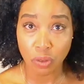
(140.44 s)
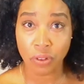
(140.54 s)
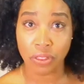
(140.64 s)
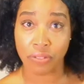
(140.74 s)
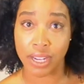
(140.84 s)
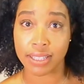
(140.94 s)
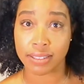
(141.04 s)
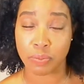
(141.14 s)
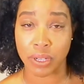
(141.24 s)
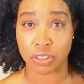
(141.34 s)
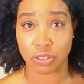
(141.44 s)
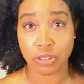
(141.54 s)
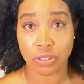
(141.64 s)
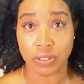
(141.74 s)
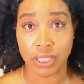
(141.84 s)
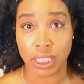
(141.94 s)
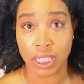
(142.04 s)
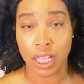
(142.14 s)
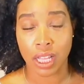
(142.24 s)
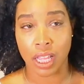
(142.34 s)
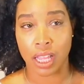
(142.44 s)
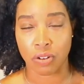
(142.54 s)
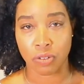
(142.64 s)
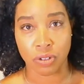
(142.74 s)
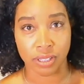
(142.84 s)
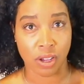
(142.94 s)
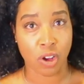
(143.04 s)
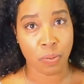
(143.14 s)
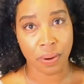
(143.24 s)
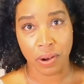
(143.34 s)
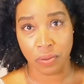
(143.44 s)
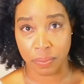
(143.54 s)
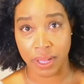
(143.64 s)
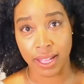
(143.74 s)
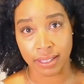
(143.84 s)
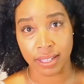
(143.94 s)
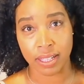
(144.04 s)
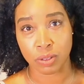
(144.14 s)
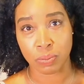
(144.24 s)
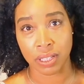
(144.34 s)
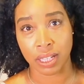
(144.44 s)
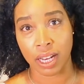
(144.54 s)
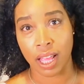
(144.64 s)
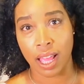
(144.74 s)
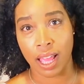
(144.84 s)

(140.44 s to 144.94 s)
with raising my children, and of course, I co parent with my ex husband,